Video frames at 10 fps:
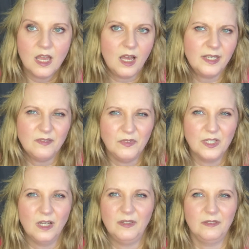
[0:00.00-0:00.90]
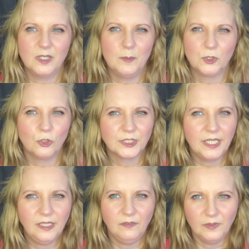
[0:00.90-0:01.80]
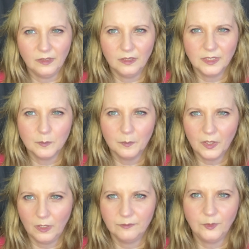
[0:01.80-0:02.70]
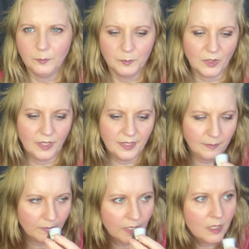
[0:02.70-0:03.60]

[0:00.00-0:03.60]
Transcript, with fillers: I don't think I've ever come across anything that isn't perfumed by them.